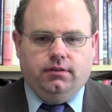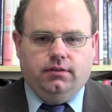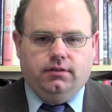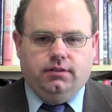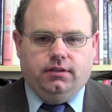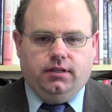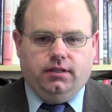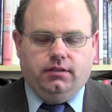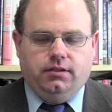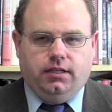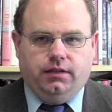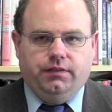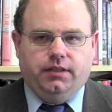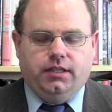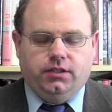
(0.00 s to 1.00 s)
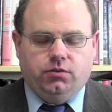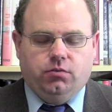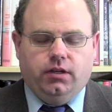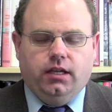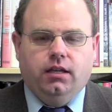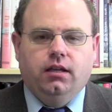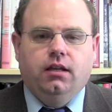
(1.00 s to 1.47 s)
Think of it this
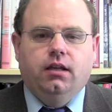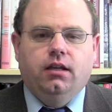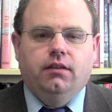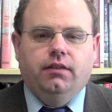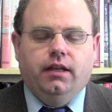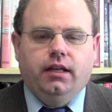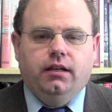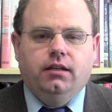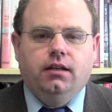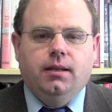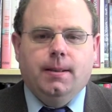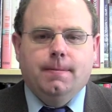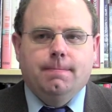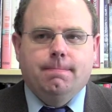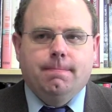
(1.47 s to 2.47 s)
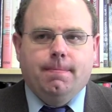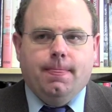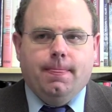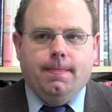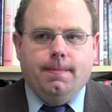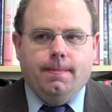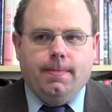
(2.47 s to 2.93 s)
way, that
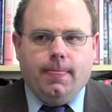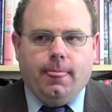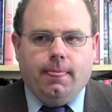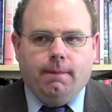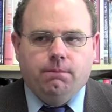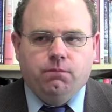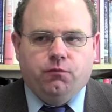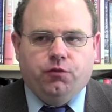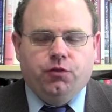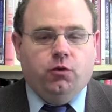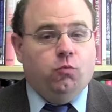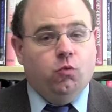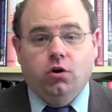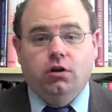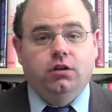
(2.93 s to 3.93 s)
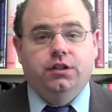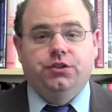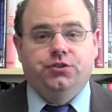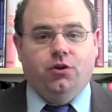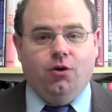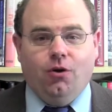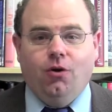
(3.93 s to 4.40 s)
for the world
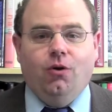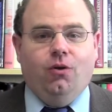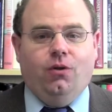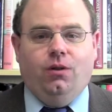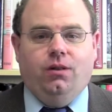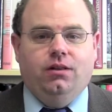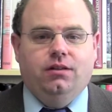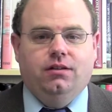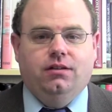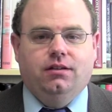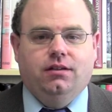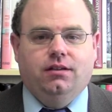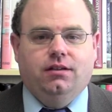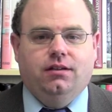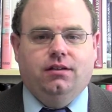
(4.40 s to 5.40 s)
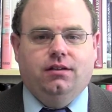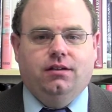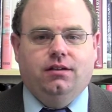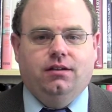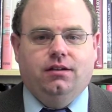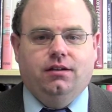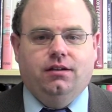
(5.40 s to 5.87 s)
as a whole,
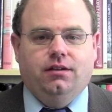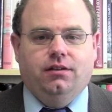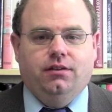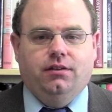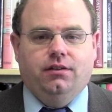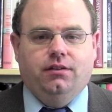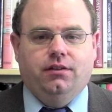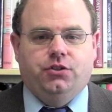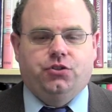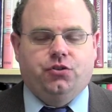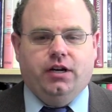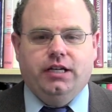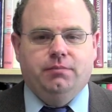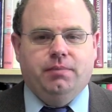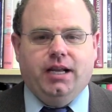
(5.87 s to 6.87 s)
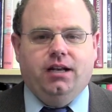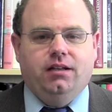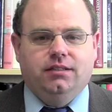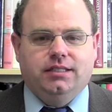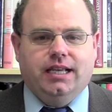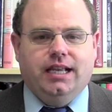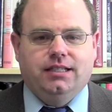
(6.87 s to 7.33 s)
the trade
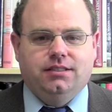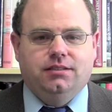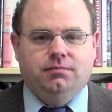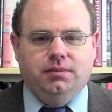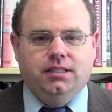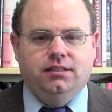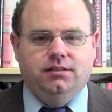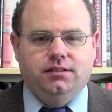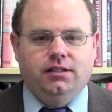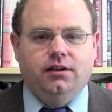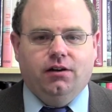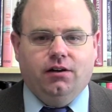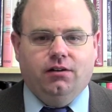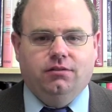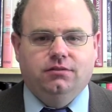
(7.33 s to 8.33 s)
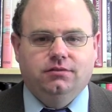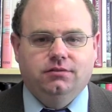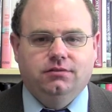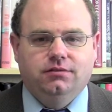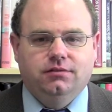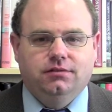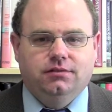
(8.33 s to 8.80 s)
balance has to be zero.
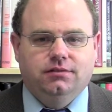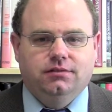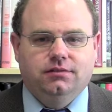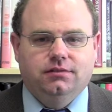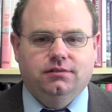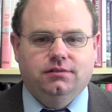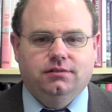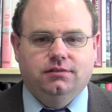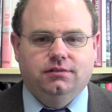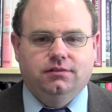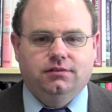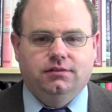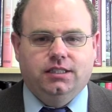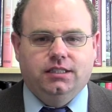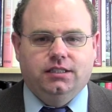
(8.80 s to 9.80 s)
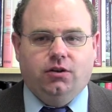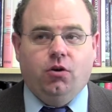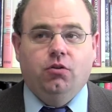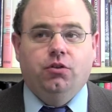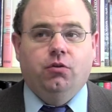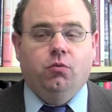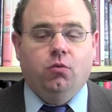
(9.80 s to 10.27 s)
Right? The,
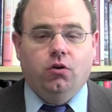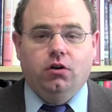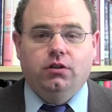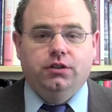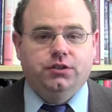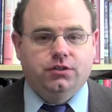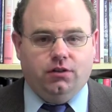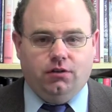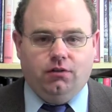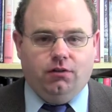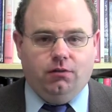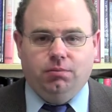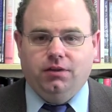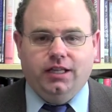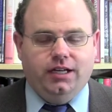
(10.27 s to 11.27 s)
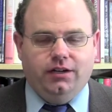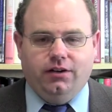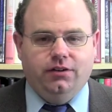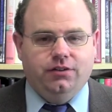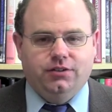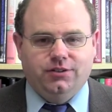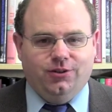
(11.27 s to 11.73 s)
the world as a whole, planet
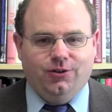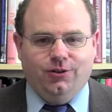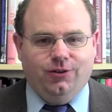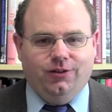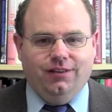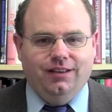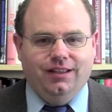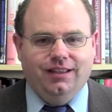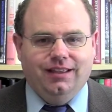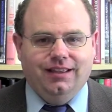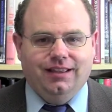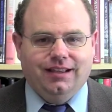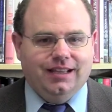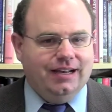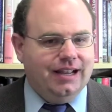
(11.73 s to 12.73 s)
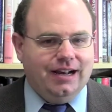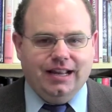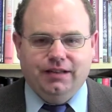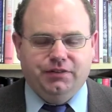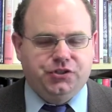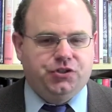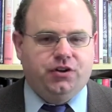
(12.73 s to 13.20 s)
Earth as a whole, cannot
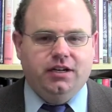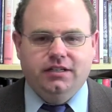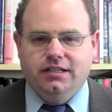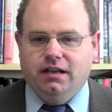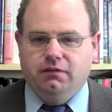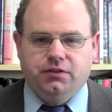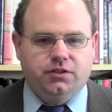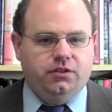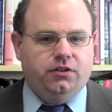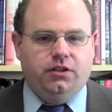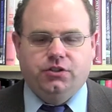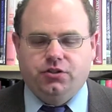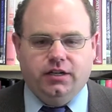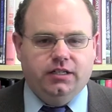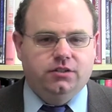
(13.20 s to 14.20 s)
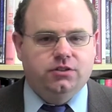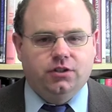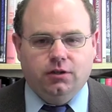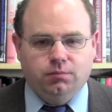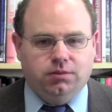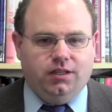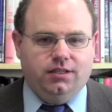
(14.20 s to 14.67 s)
have a trade deficit or a trade
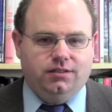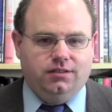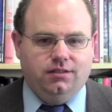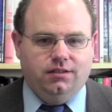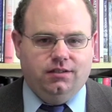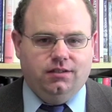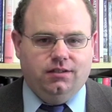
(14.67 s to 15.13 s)
surplus